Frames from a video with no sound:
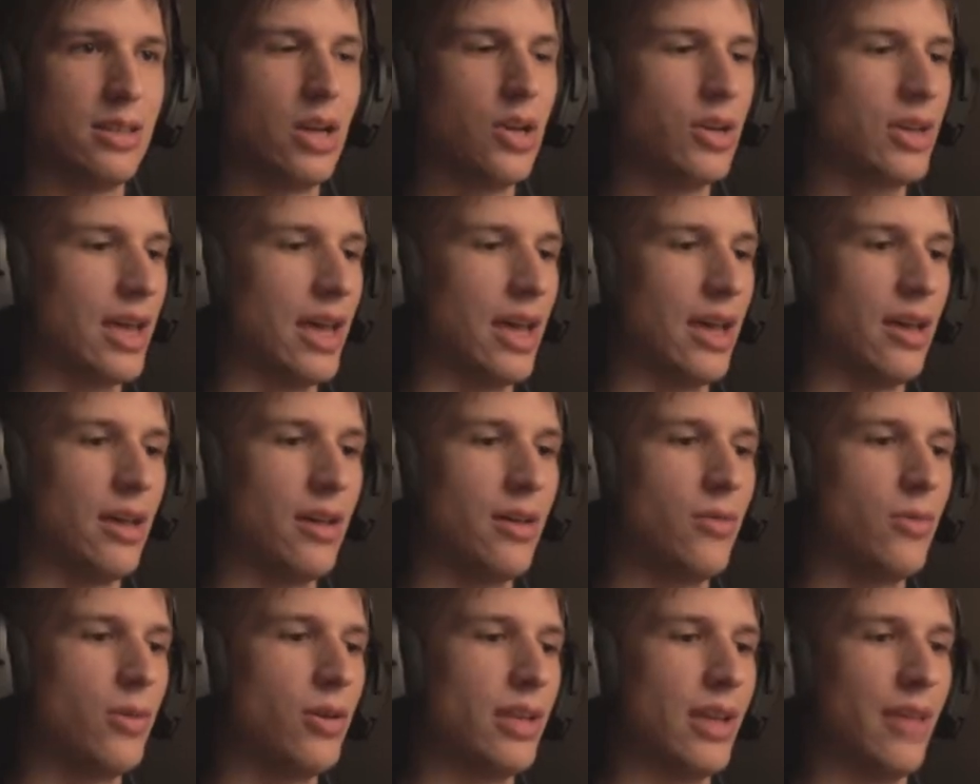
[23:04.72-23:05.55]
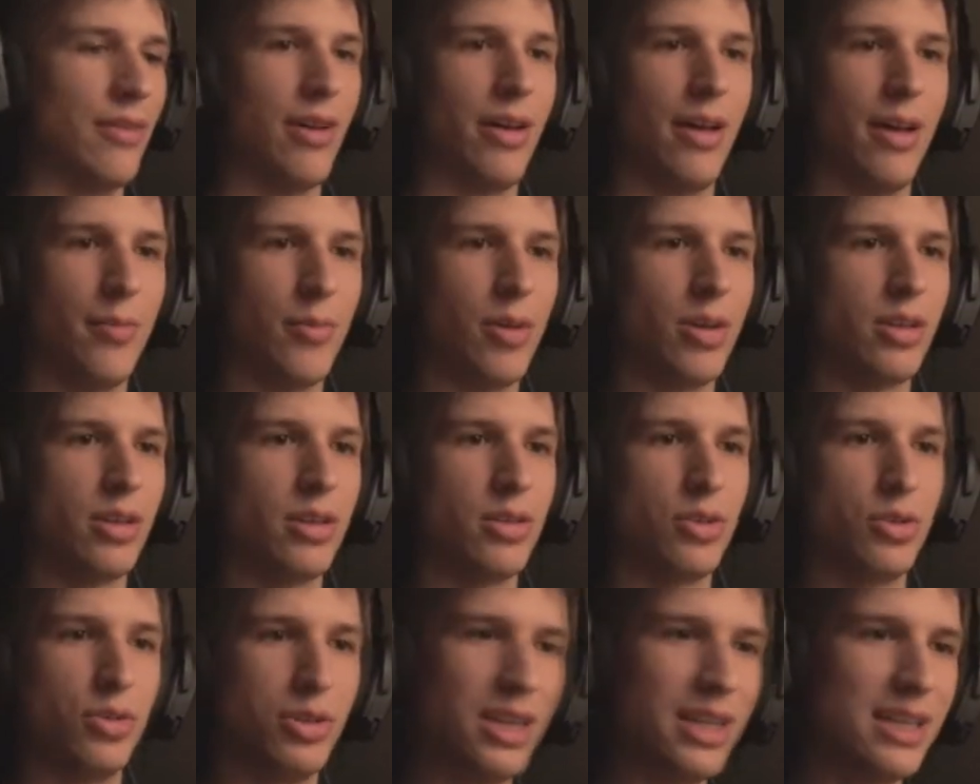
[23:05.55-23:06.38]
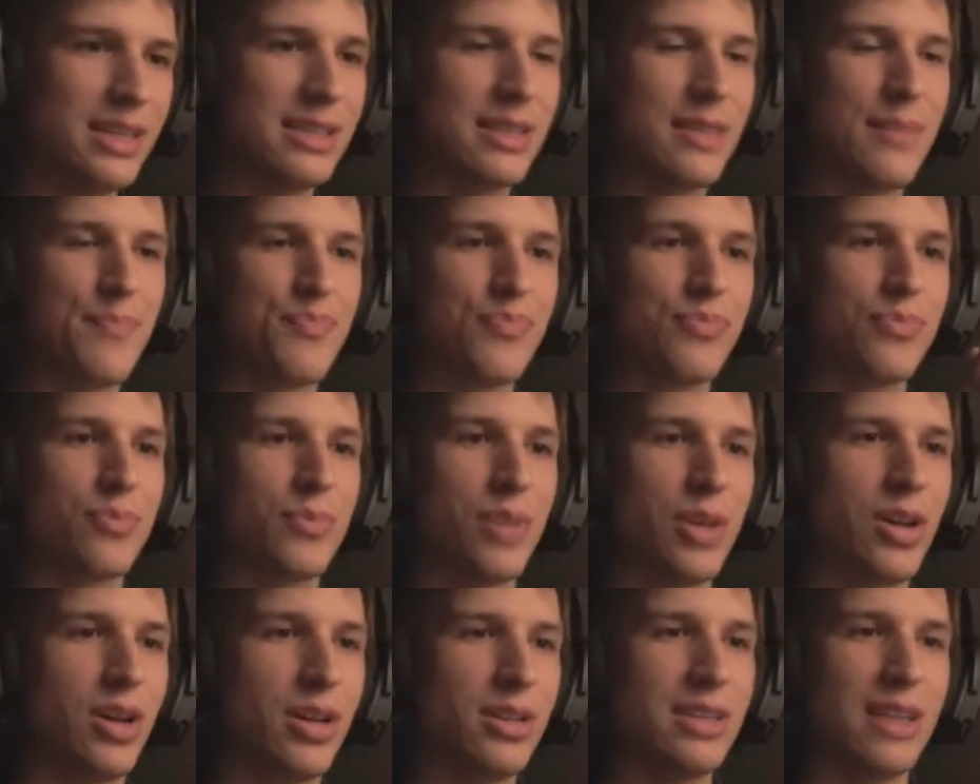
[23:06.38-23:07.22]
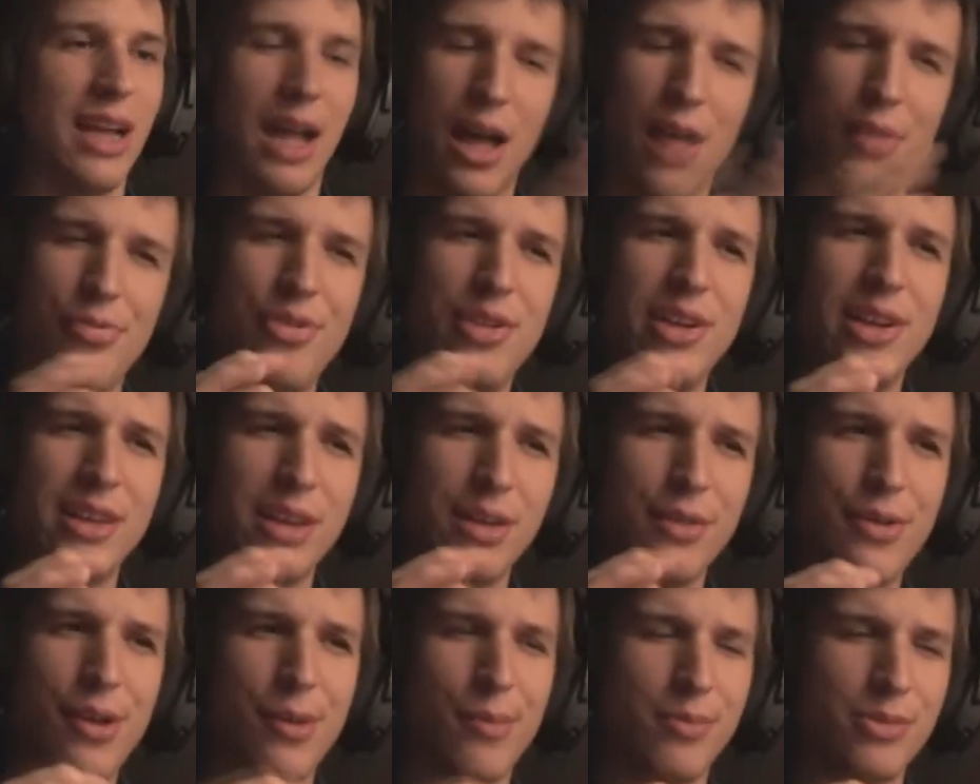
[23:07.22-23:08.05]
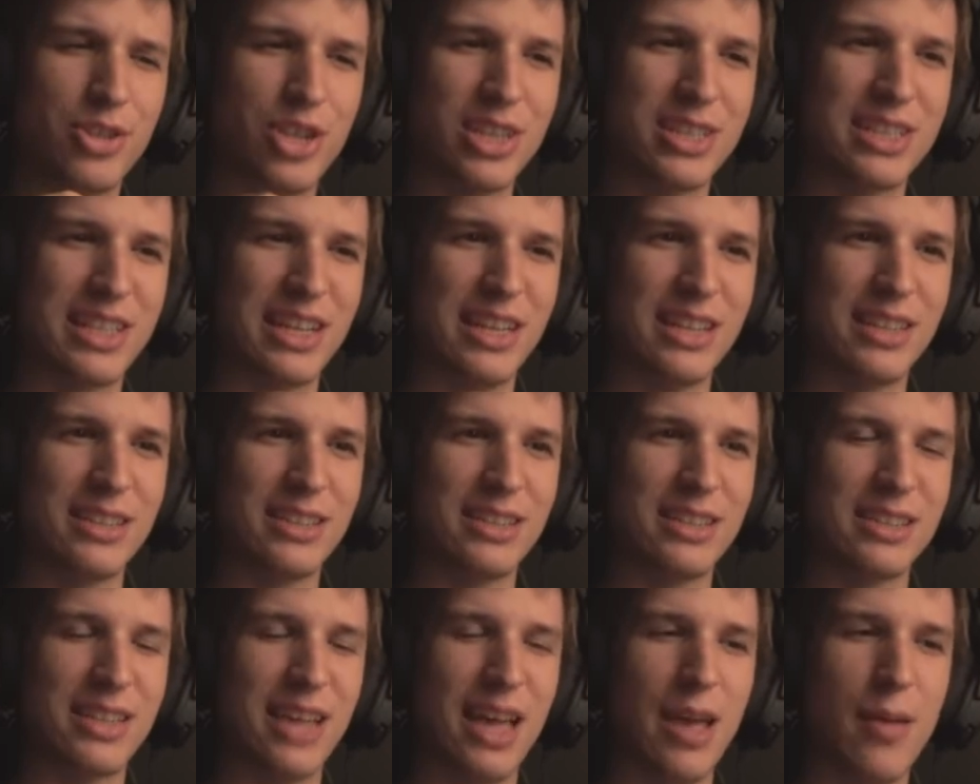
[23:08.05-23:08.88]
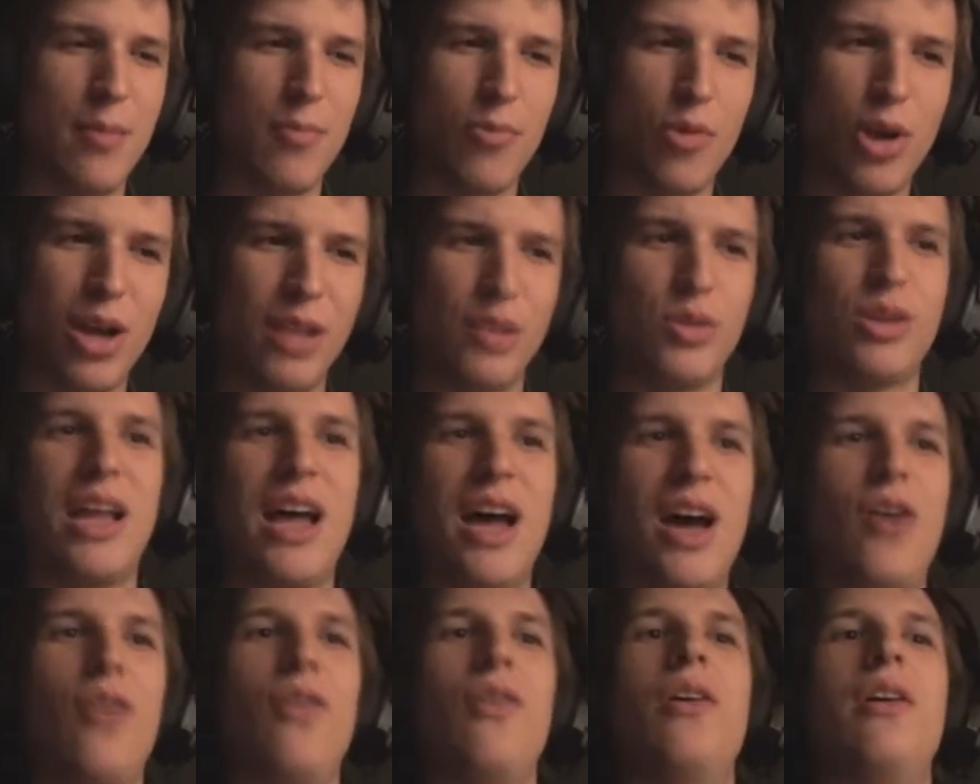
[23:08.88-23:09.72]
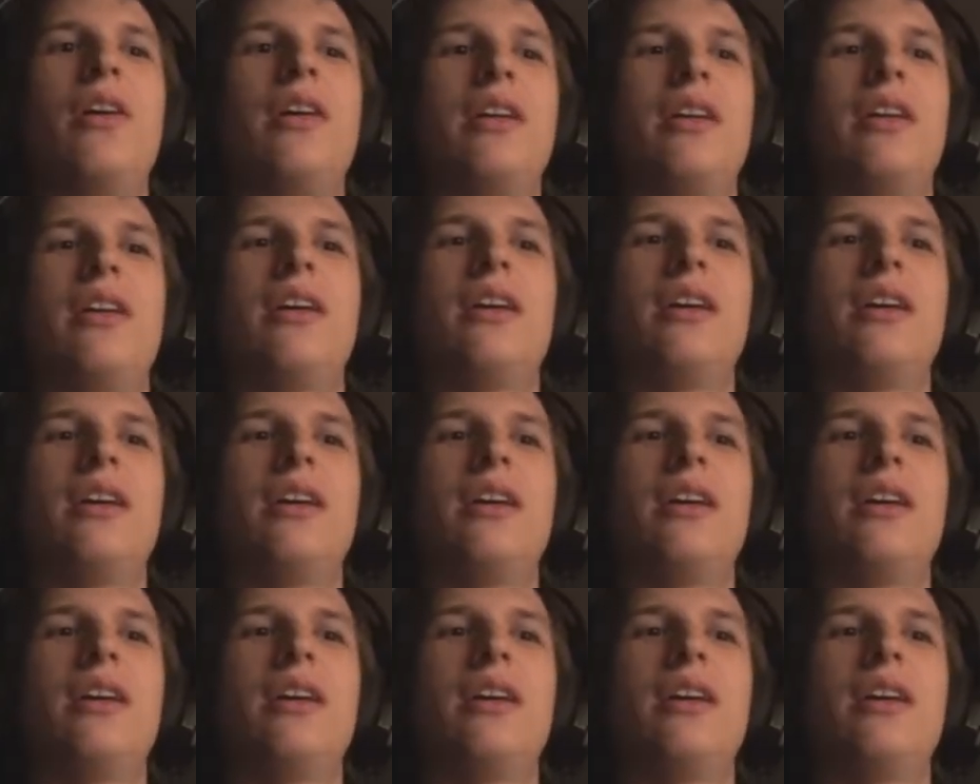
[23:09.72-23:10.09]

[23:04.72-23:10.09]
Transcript: Okay, whatever. I'm gonna do this because I think if I'm just letting this game run now,